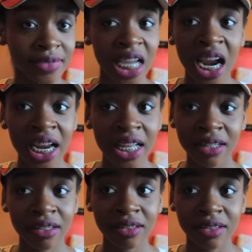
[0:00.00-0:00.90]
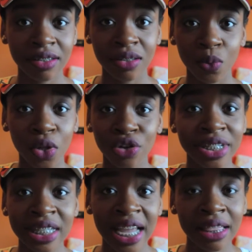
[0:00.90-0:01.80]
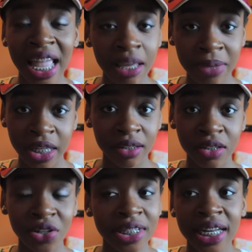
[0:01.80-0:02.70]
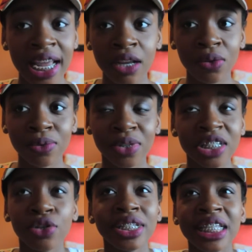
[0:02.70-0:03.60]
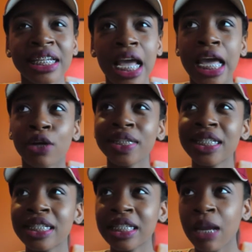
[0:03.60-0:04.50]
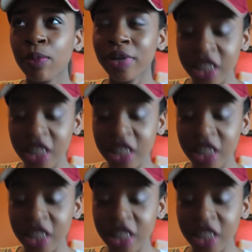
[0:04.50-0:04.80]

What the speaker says: Alright, well, Kristen ain't like me. Kristen ain't going, Kristen's the type of person,